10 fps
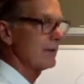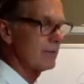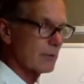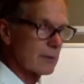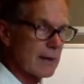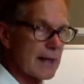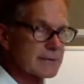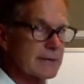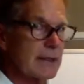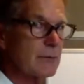They feel
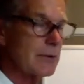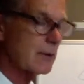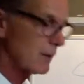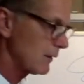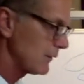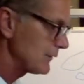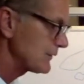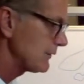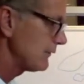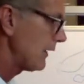relaxed again. We
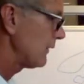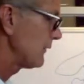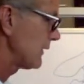close the valve